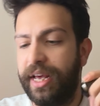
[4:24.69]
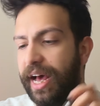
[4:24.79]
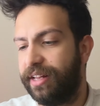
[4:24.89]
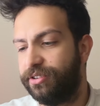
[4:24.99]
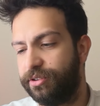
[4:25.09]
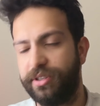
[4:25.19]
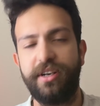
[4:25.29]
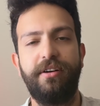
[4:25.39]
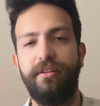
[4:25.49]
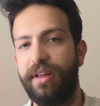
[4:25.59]
And, the
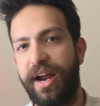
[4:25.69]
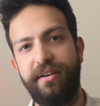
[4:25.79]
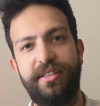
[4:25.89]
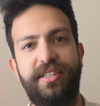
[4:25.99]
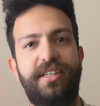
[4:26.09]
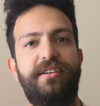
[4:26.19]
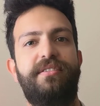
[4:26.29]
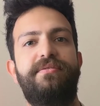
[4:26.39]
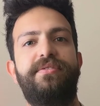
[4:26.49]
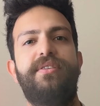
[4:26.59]
clarity
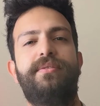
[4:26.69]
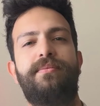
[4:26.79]
of